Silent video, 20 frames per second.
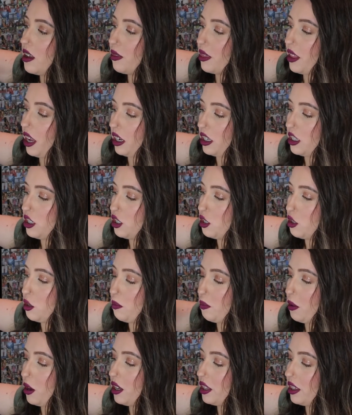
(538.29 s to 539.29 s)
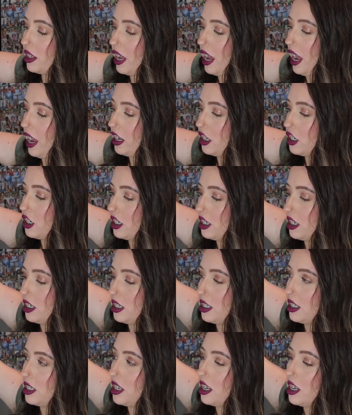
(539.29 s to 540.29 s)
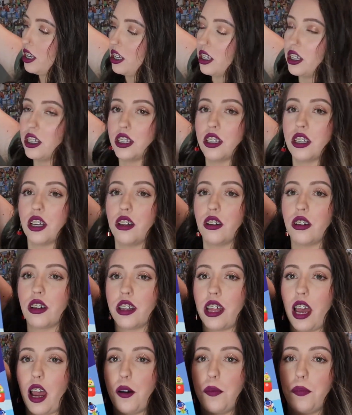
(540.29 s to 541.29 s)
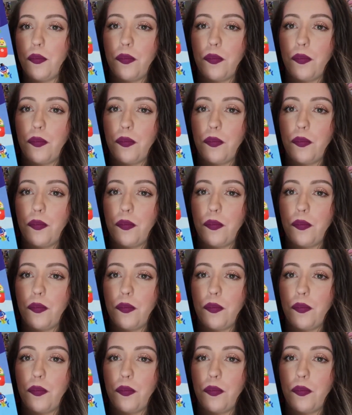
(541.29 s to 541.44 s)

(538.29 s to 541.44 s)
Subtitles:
that can suit both their ages. So look at that.